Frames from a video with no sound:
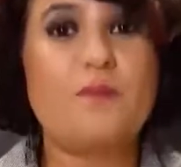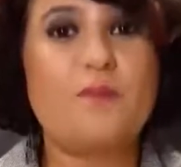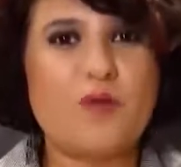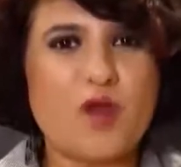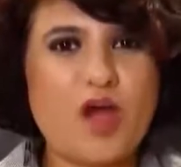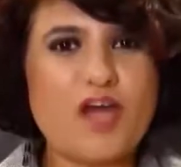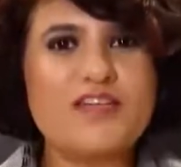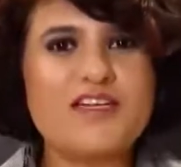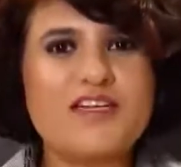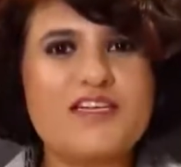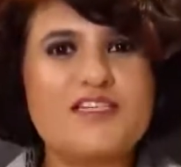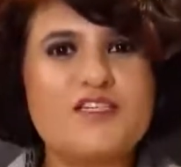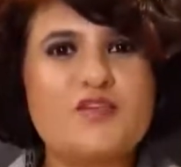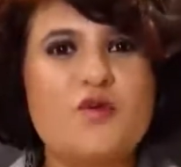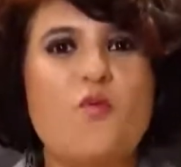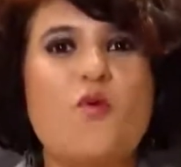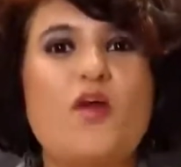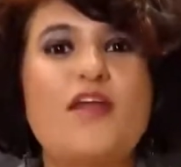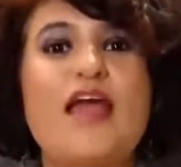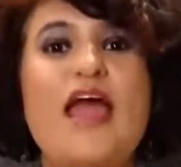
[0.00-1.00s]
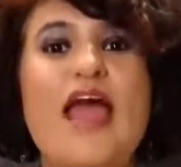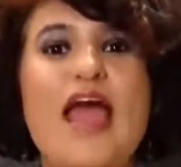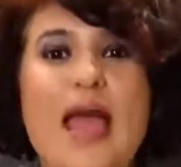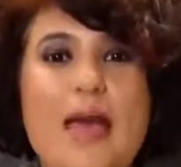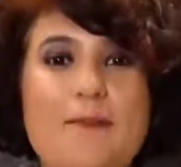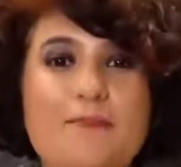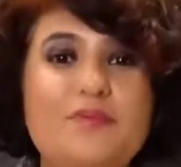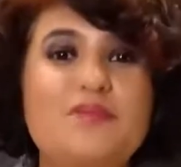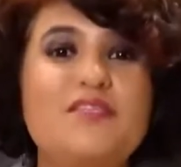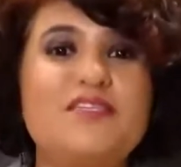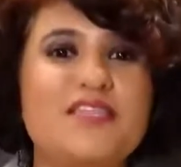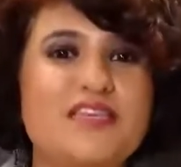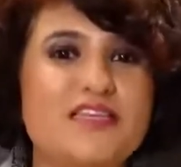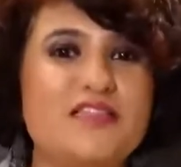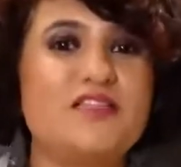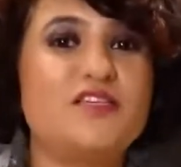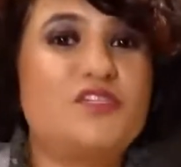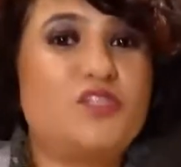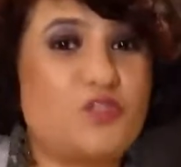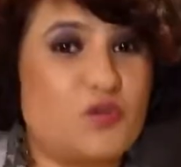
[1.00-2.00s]
Plot is what happens in
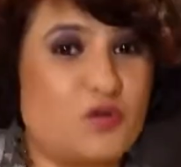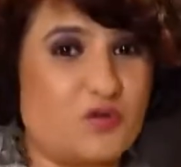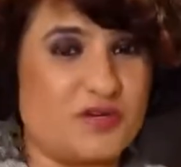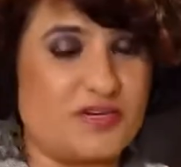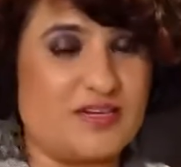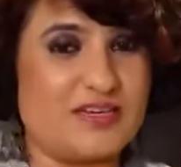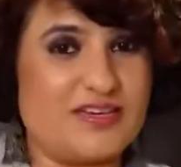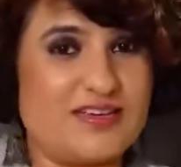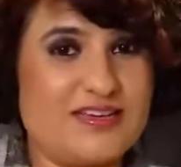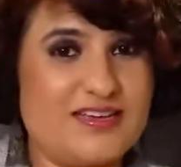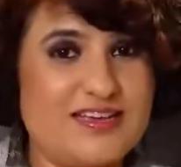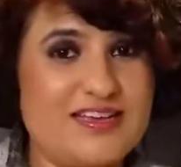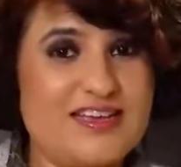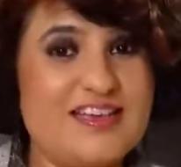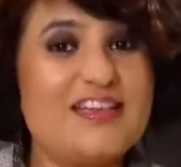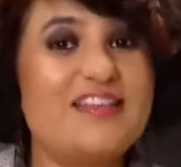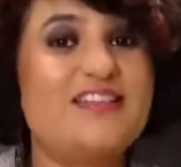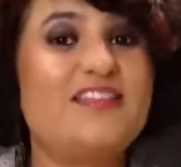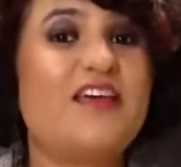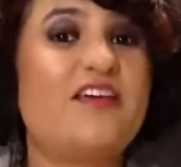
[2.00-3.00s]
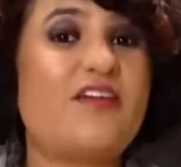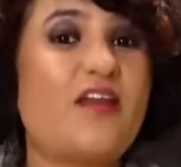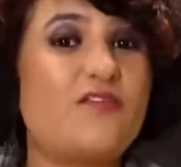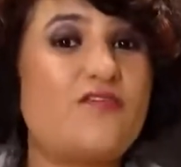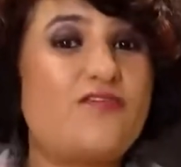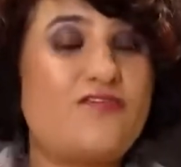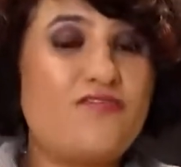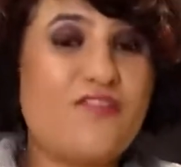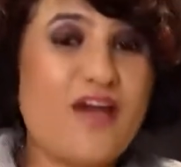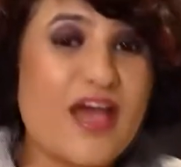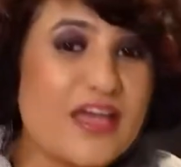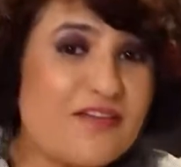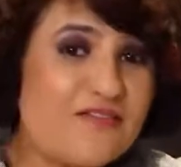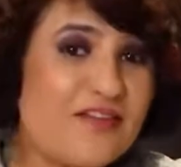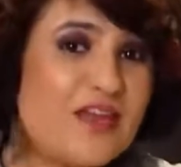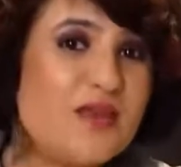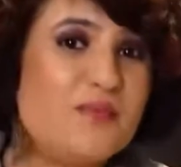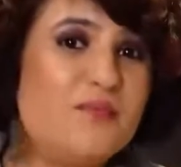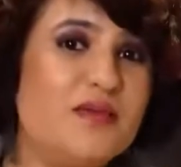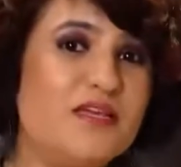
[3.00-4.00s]
the story. There are 5
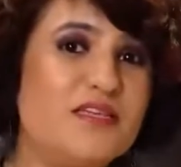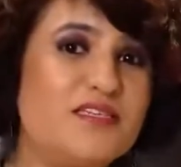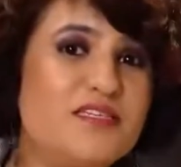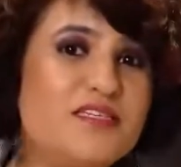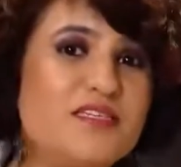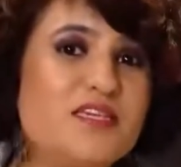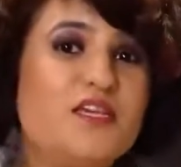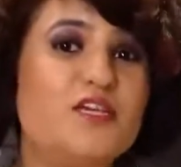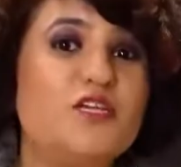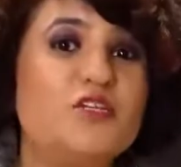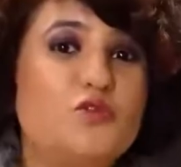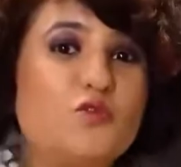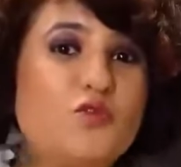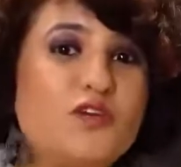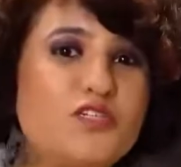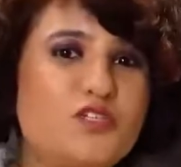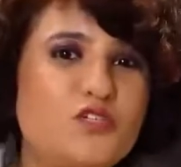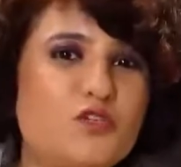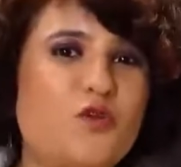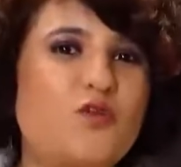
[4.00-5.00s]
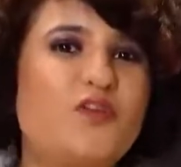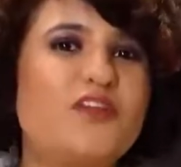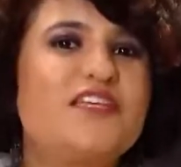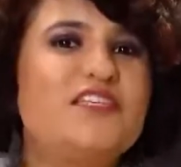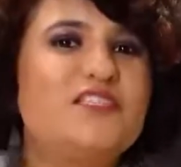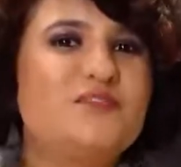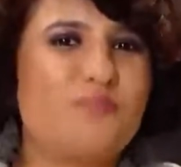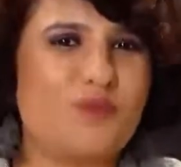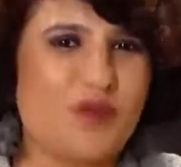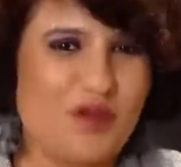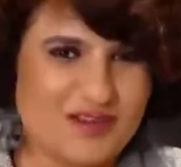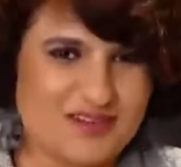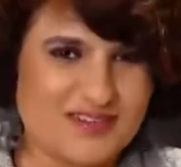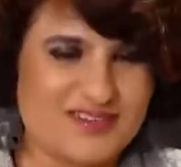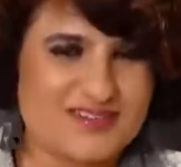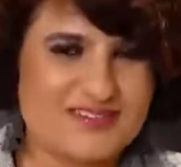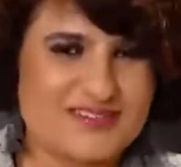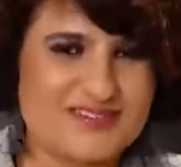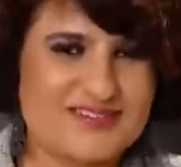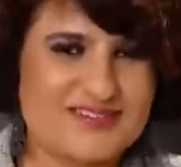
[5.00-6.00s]
elements to a story's plot.